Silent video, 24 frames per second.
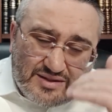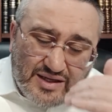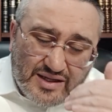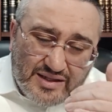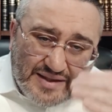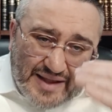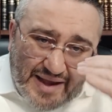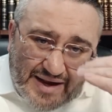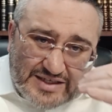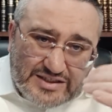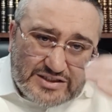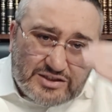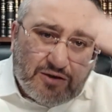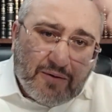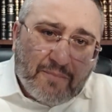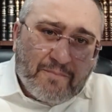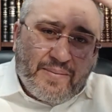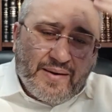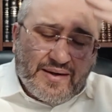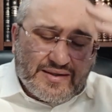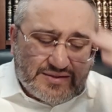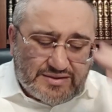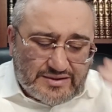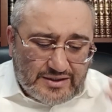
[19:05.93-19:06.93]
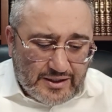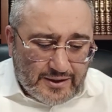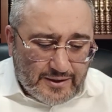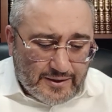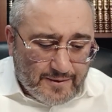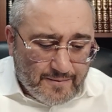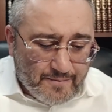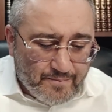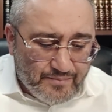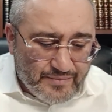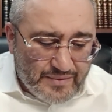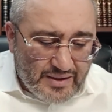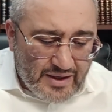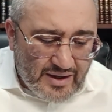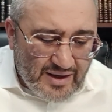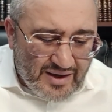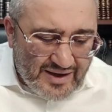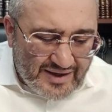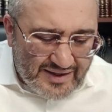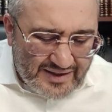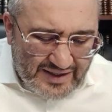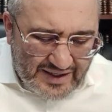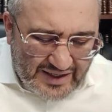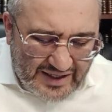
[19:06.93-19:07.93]
next best thing,
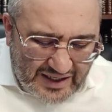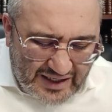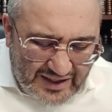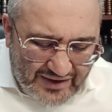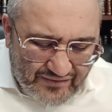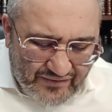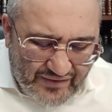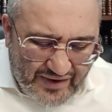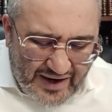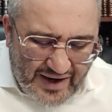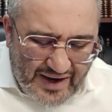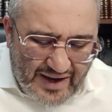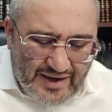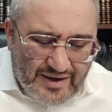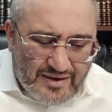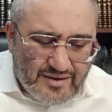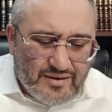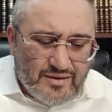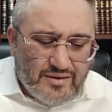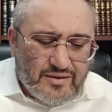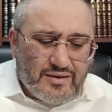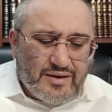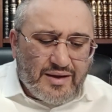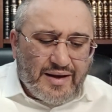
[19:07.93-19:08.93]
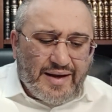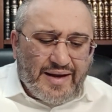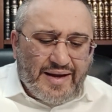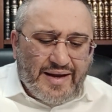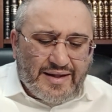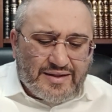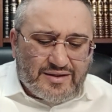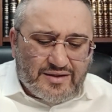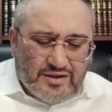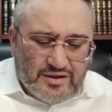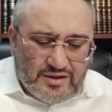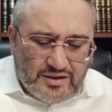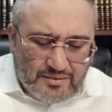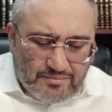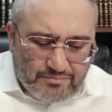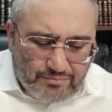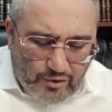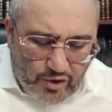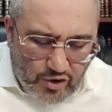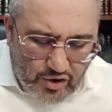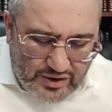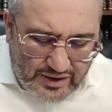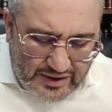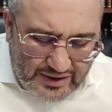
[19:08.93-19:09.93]
yichaven et
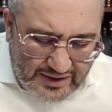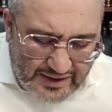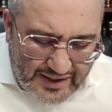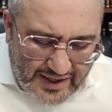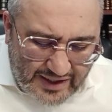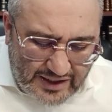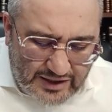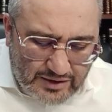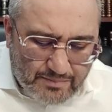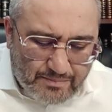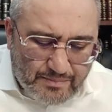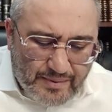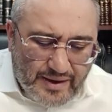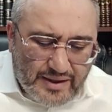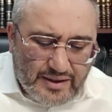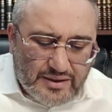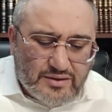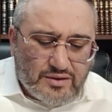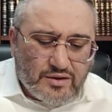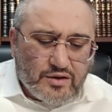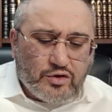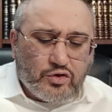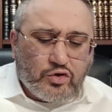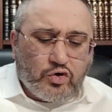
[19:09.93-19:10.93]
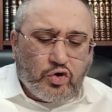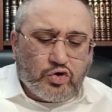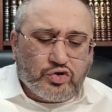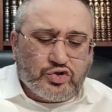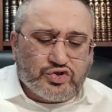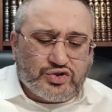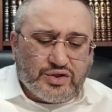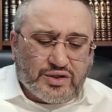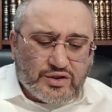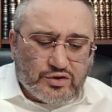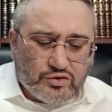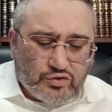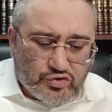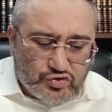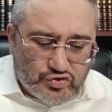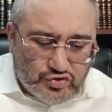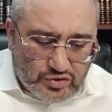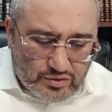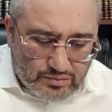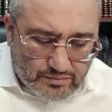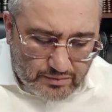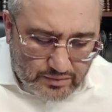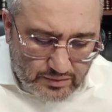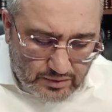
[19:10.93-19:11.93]
libo keneged beit kodesh
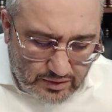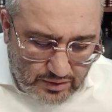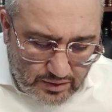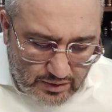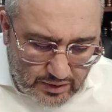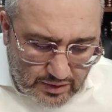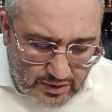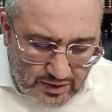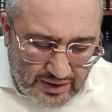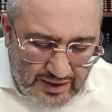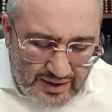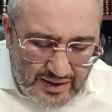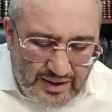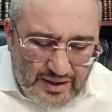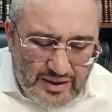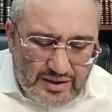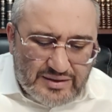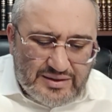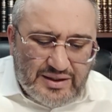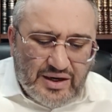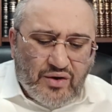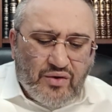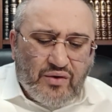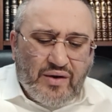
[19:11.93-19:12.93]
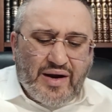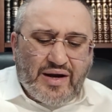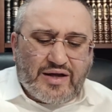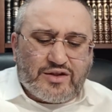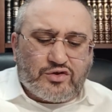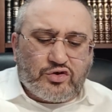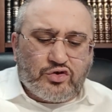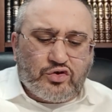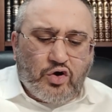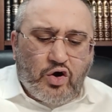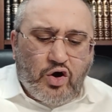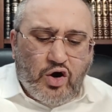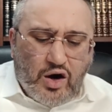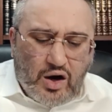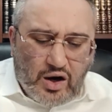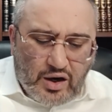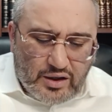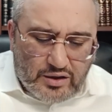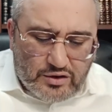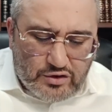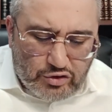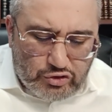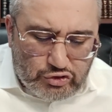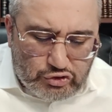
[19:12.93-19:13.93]
hakedoshim. Direct your
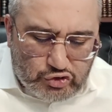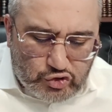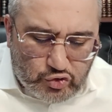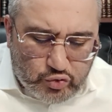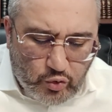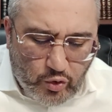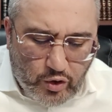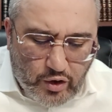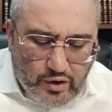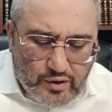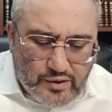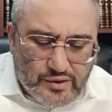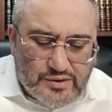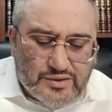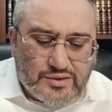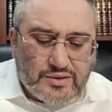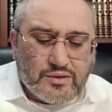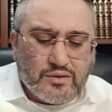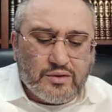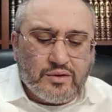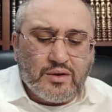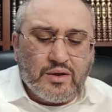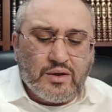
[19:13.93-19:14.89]
heart towards